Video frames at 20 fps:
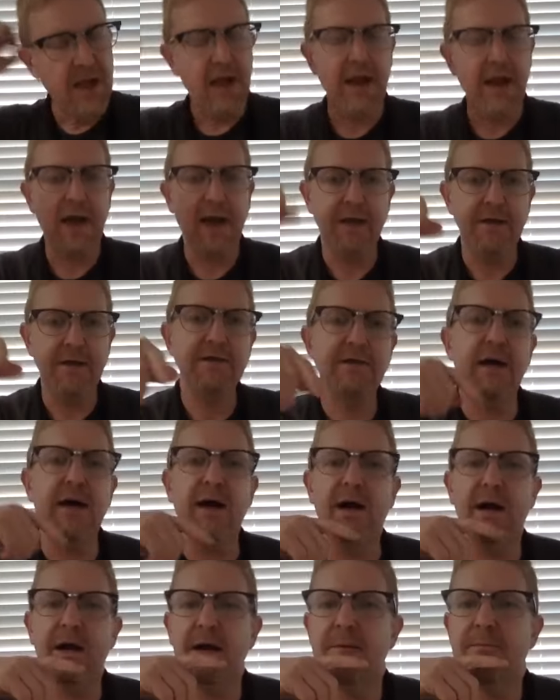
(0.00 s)
And
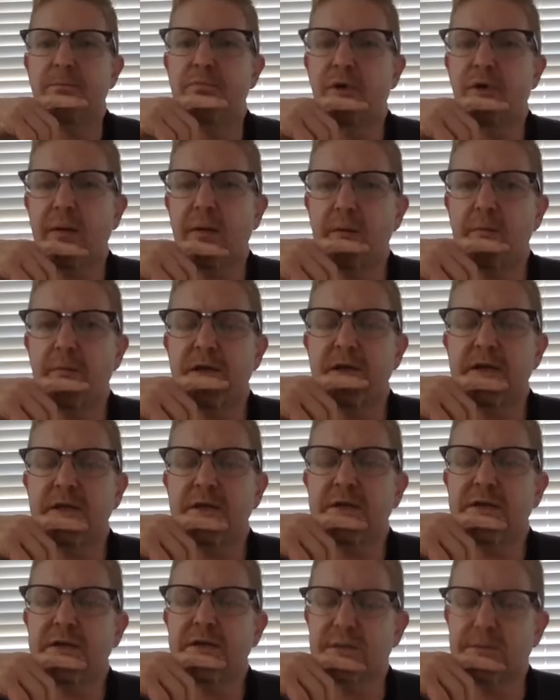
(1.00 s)
um,
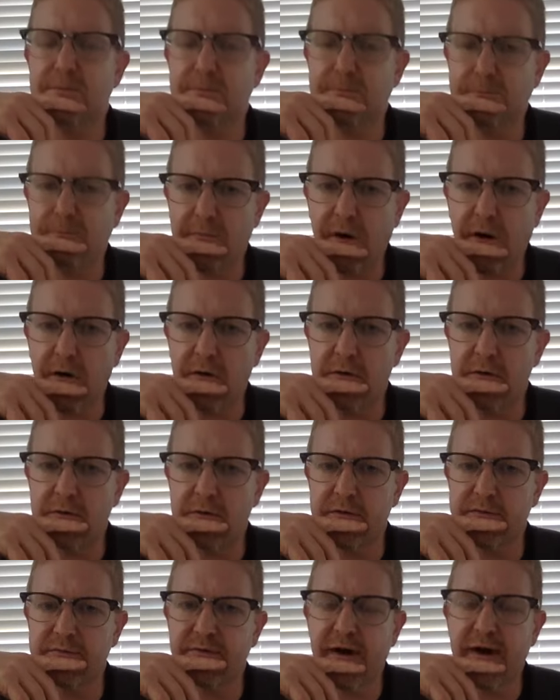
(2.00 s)
probably tomorrow
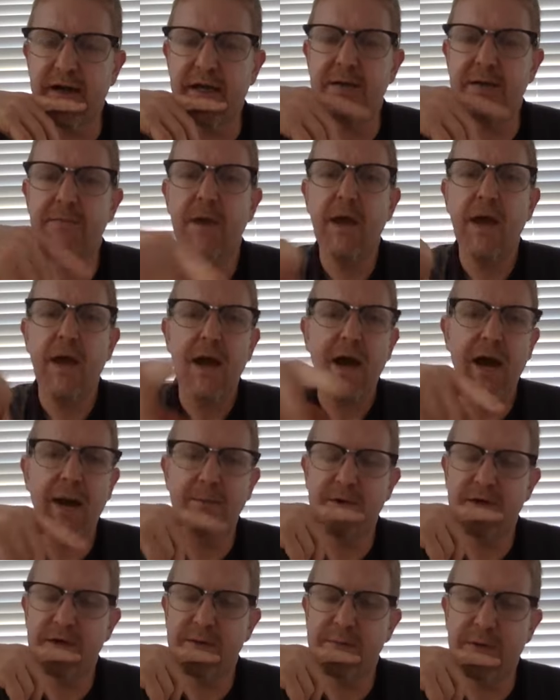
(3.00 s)
or Friday, I'm
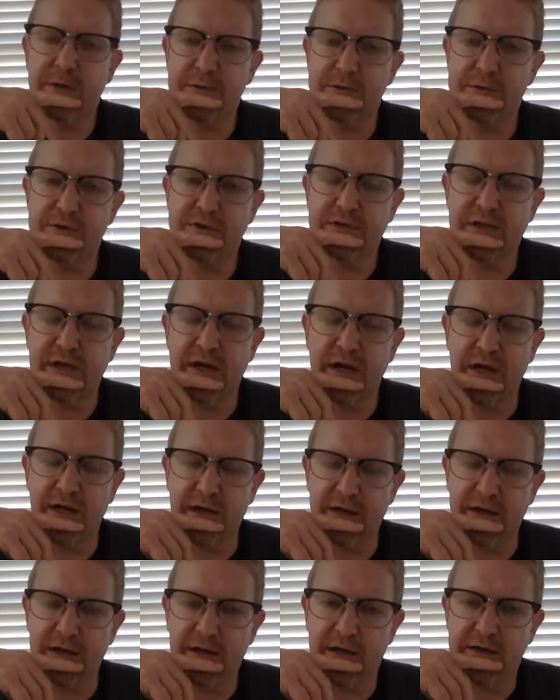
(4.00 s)
going to post
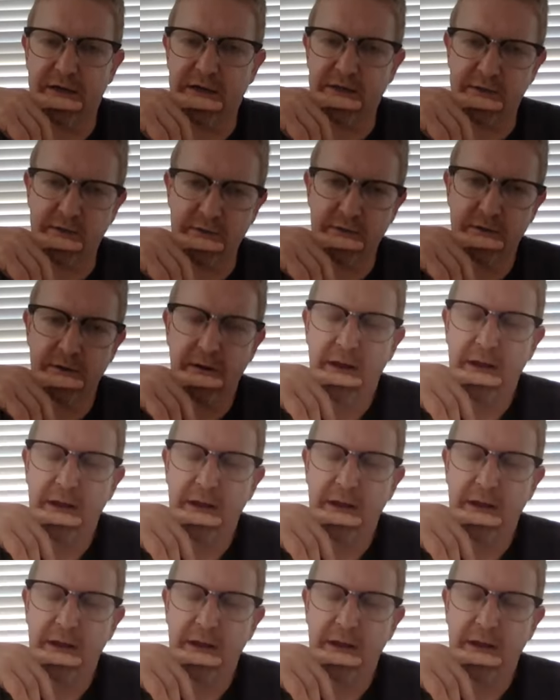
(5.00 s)
uh, another